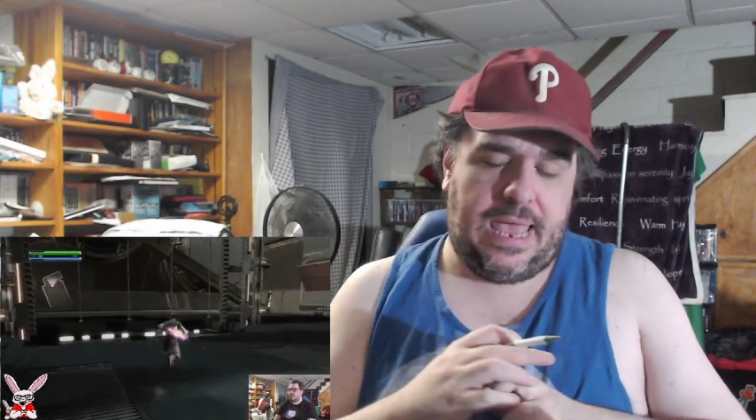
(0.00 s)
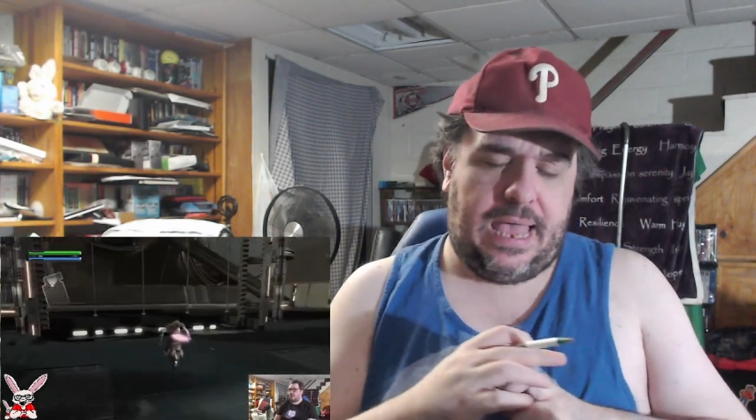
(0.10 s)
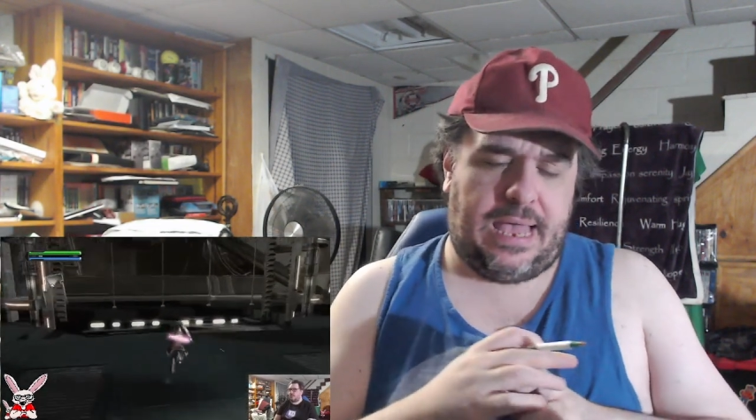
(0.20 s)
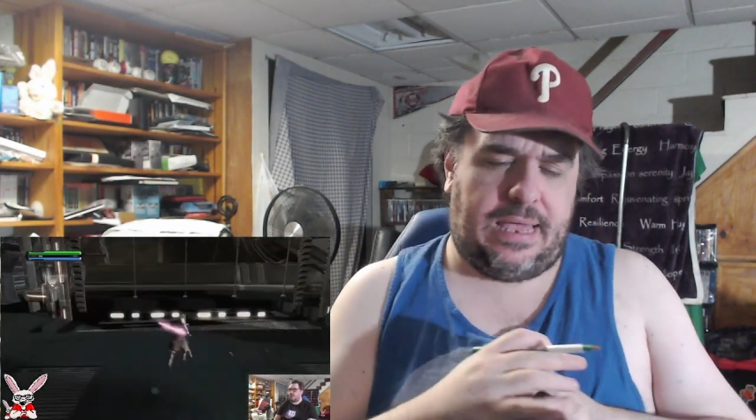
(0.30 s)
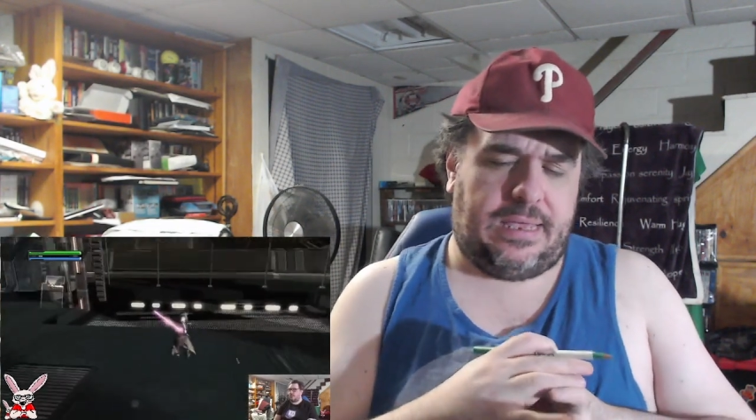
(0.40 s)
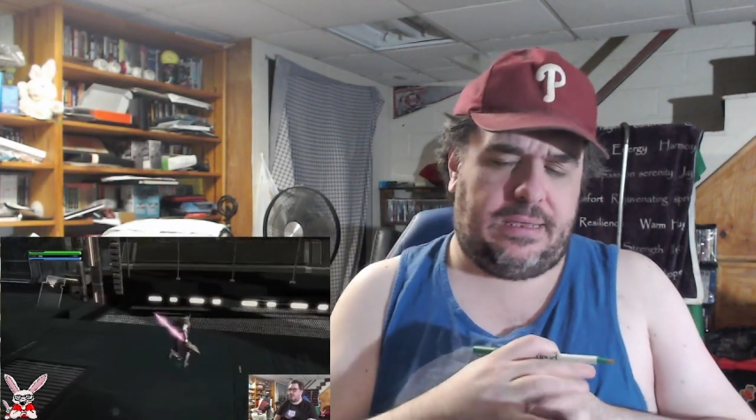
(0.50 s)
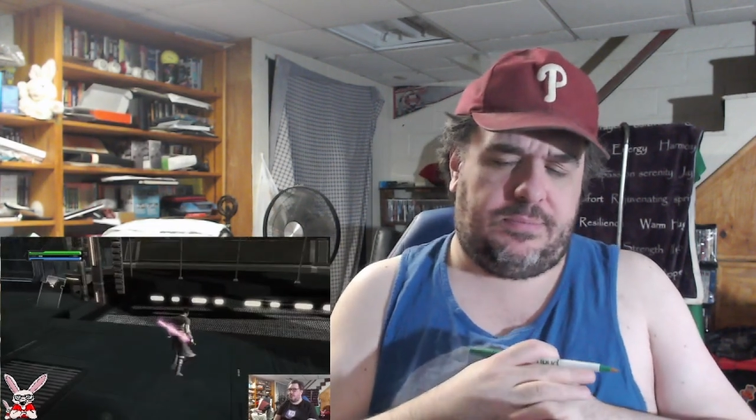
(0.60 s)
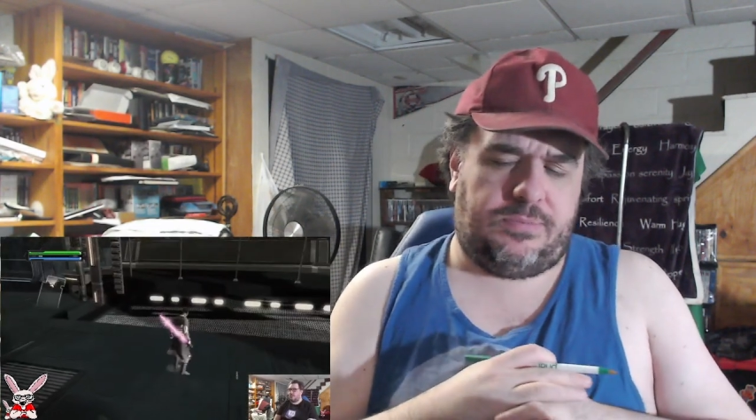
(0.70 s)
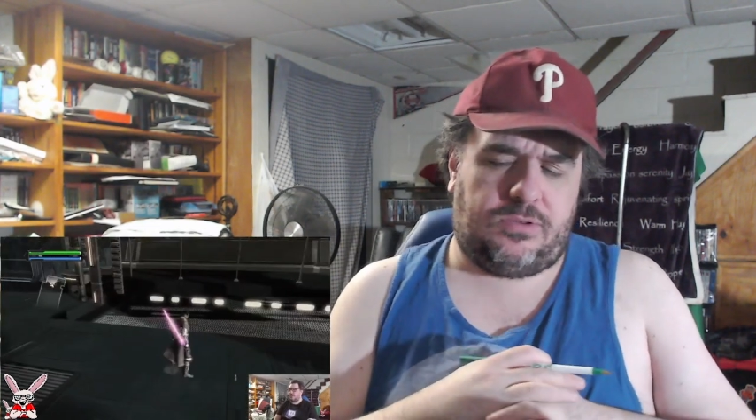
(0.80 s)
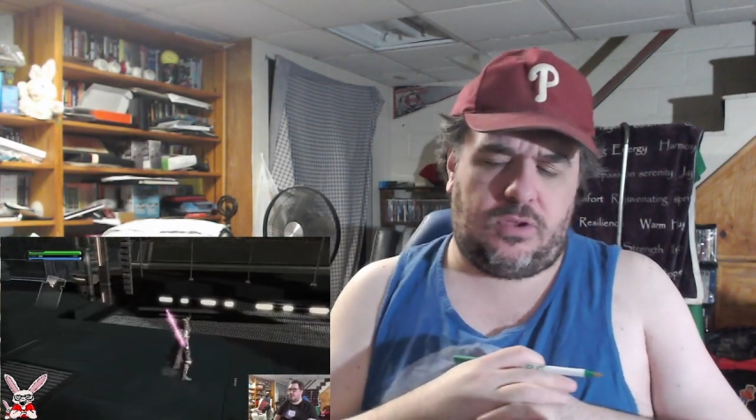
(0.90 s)

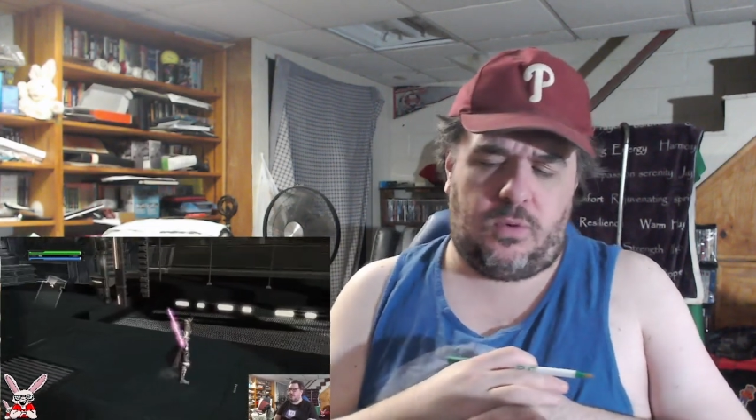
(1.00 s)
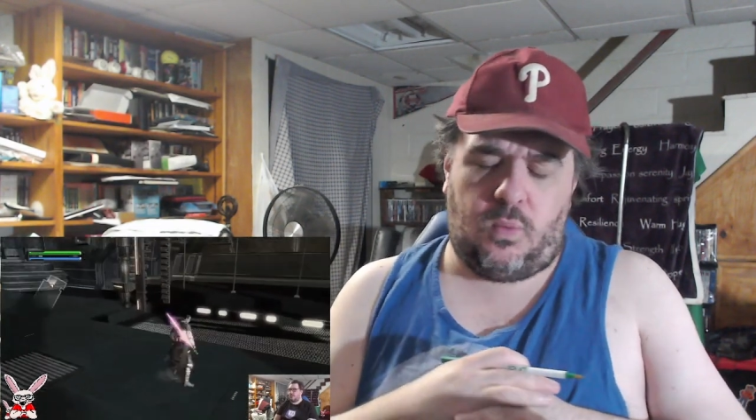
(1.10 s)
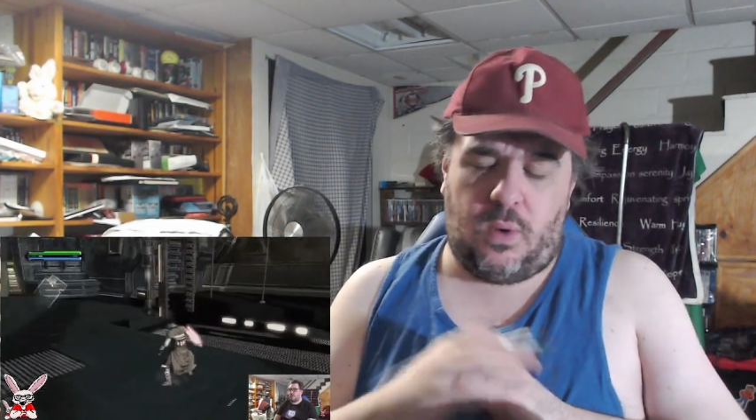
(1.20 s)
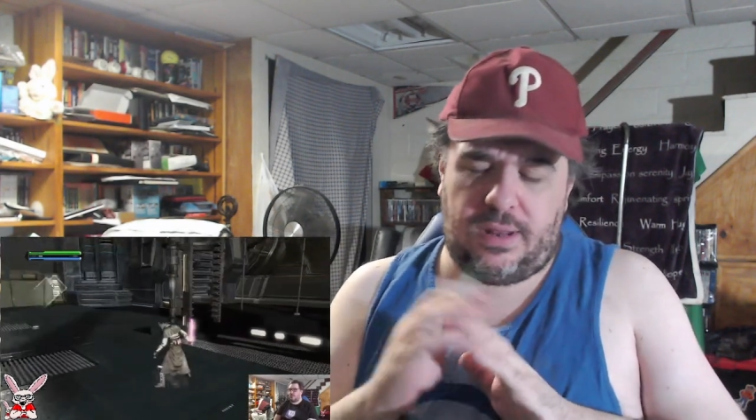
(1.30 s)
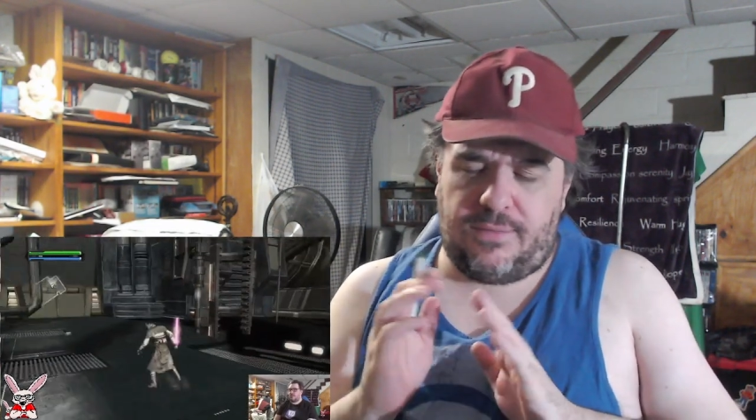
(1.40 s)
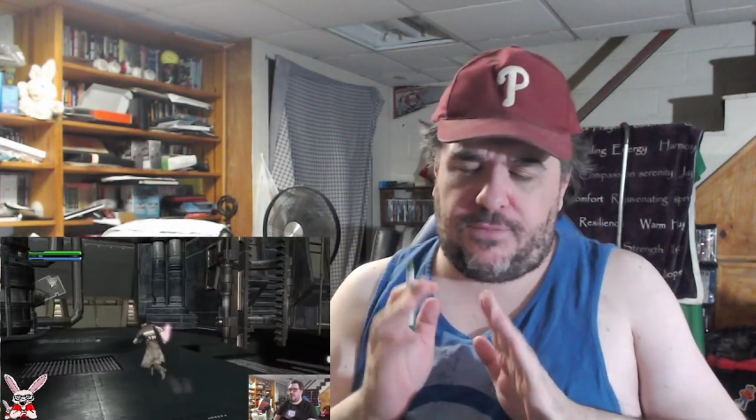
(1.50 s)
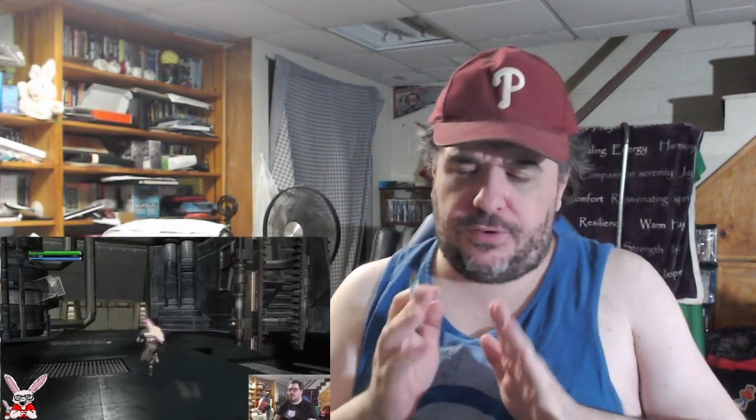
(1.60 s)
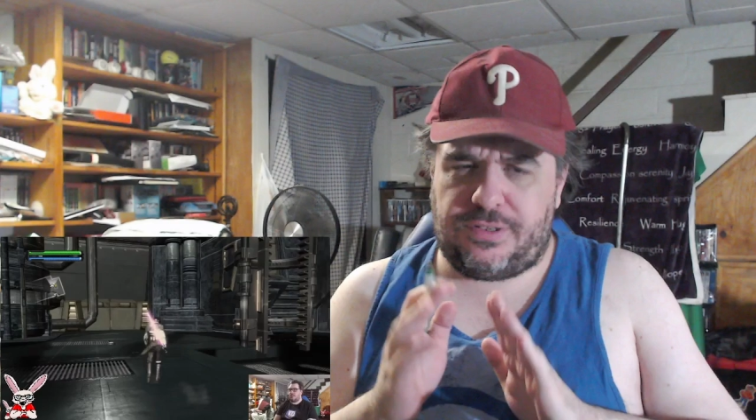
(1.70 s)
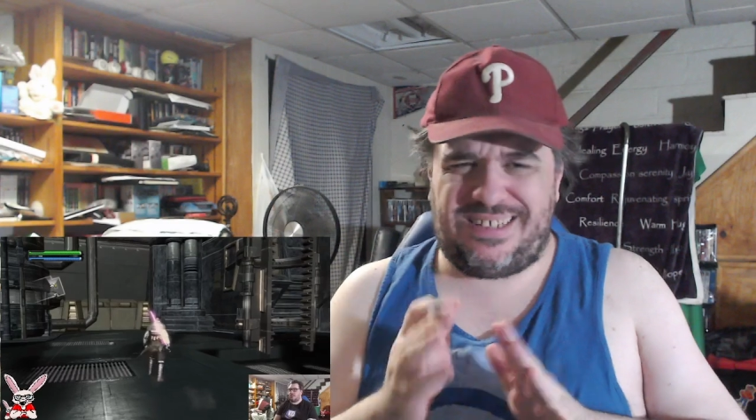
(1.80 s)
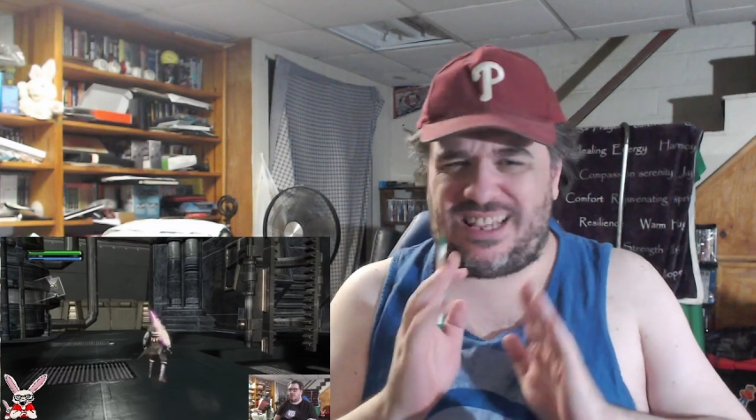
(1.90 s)
So one of the
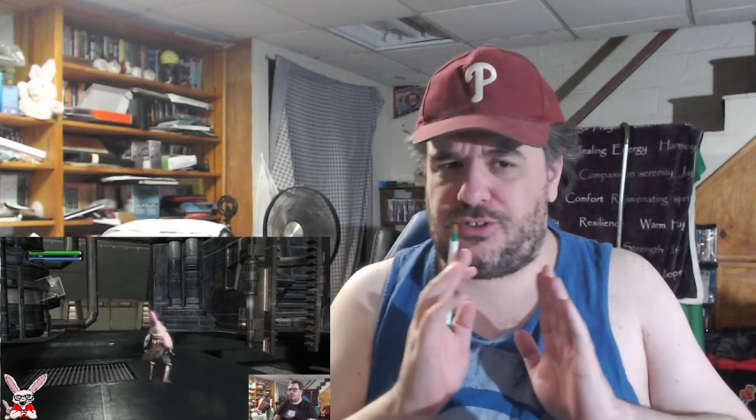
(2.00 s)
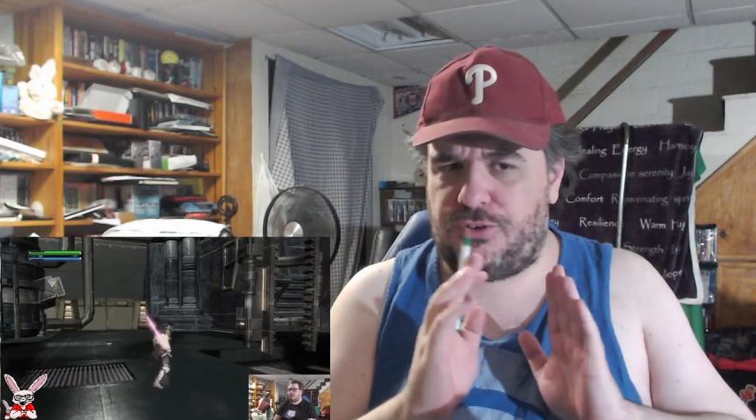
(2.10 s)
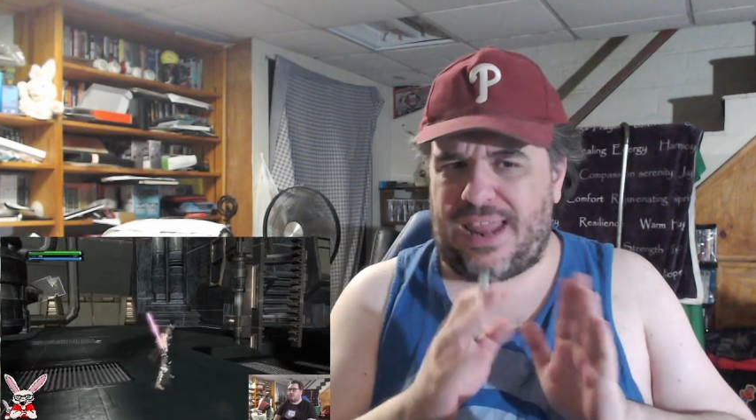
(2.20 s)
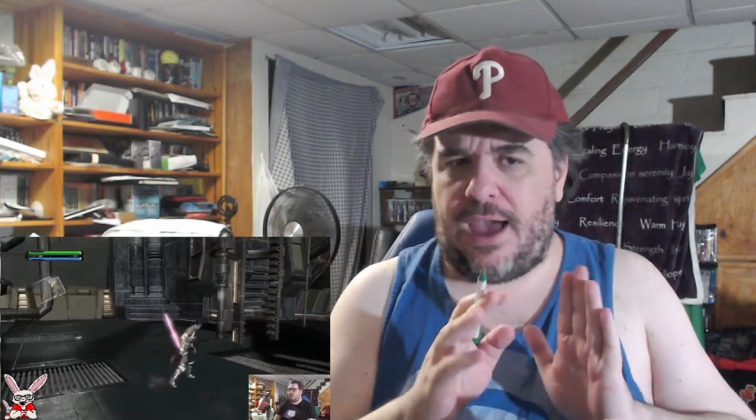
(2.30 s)
first things that stood